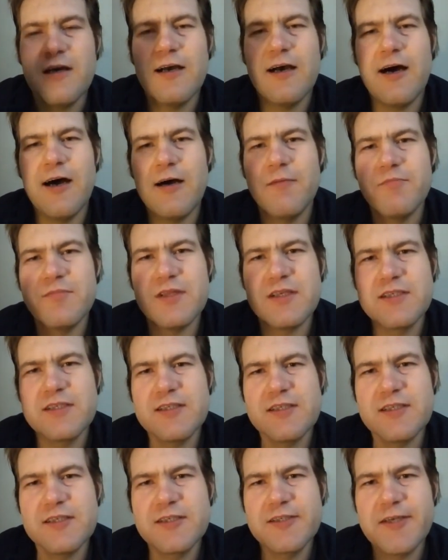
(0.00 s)
Um, this
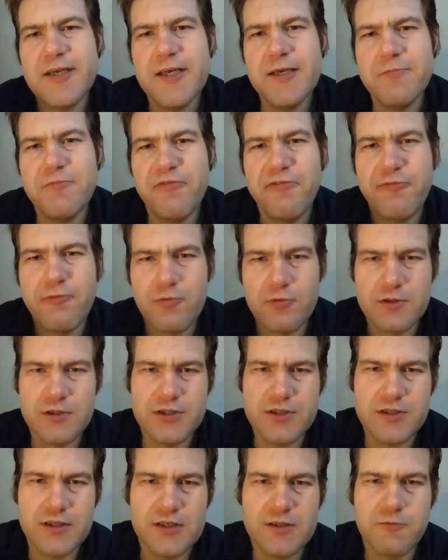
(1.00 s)
is the same
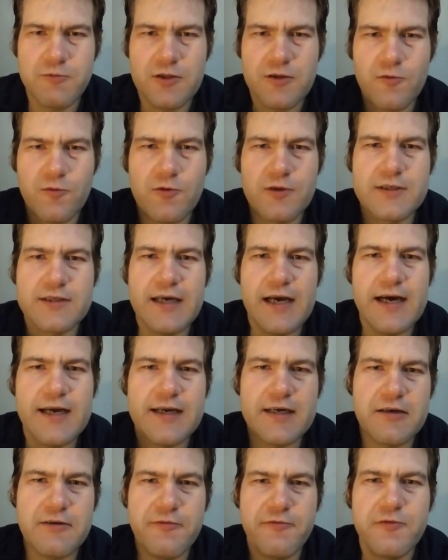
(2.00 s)
foolishness with
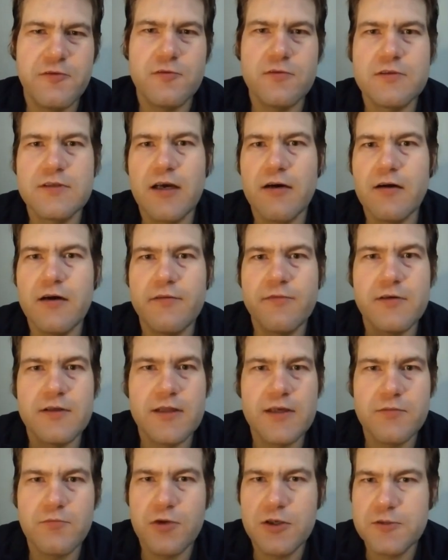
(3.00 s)
organic foods, how
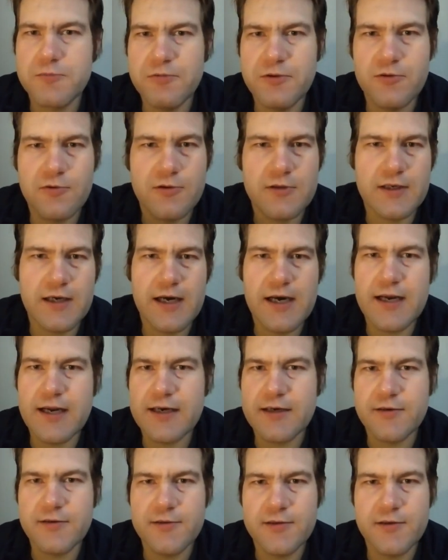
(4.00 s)
everything must be
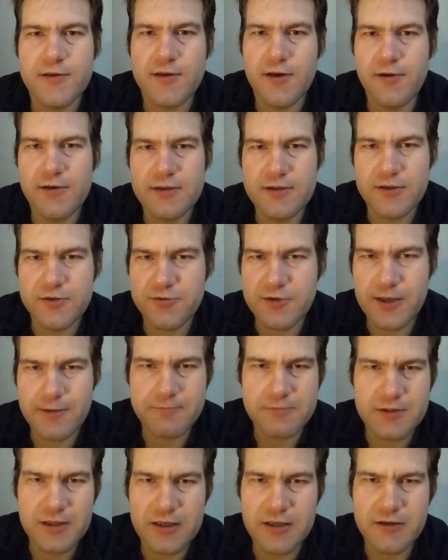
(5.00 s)
organic or you're going to
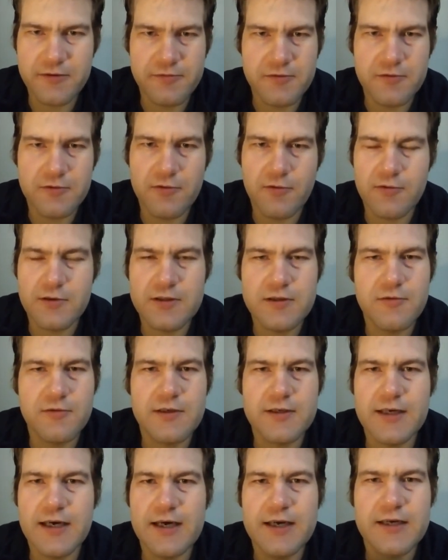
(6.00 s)
drop dead if you don't eat
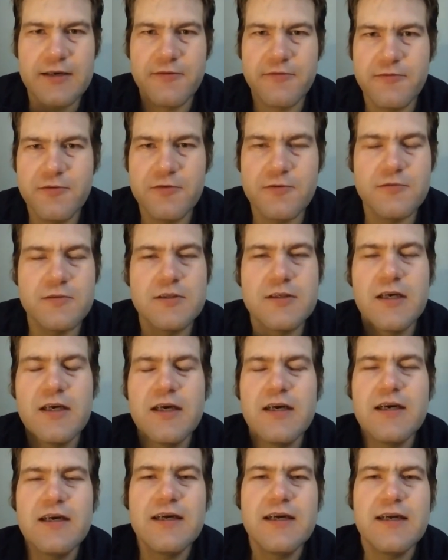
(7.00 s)
organic foods.
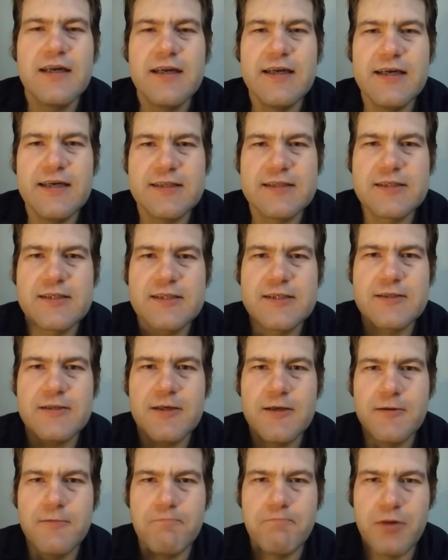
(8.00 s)

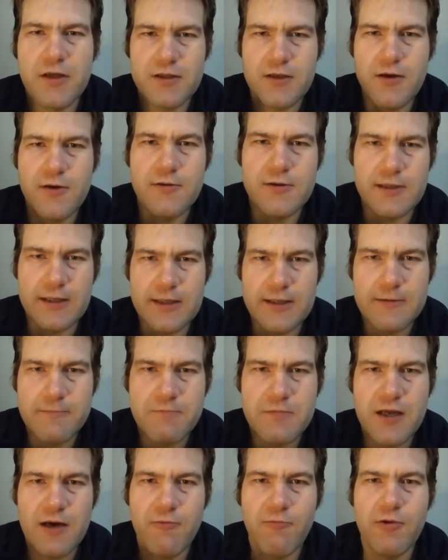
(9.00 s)
It's baloney,
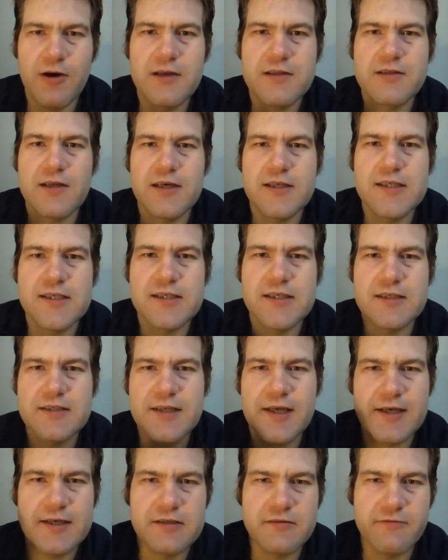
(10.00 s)
and what it does is it
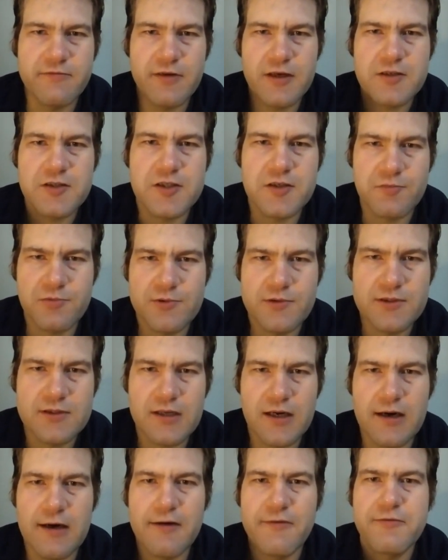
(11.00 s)
takes
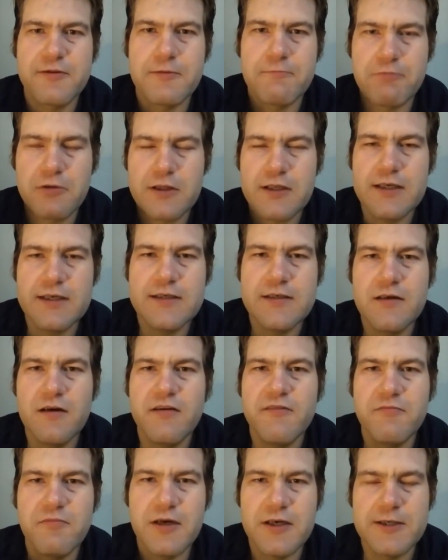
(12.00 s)
vegetables off the plate
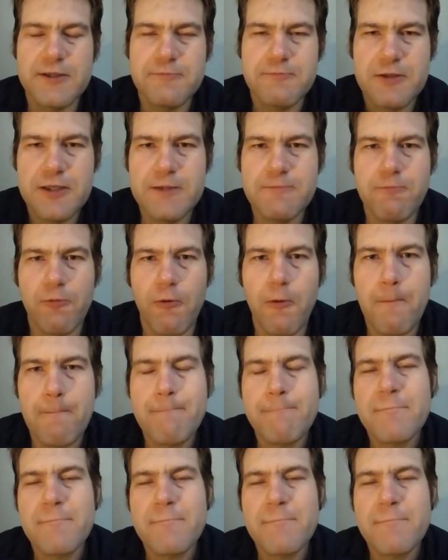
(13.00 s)
of many people.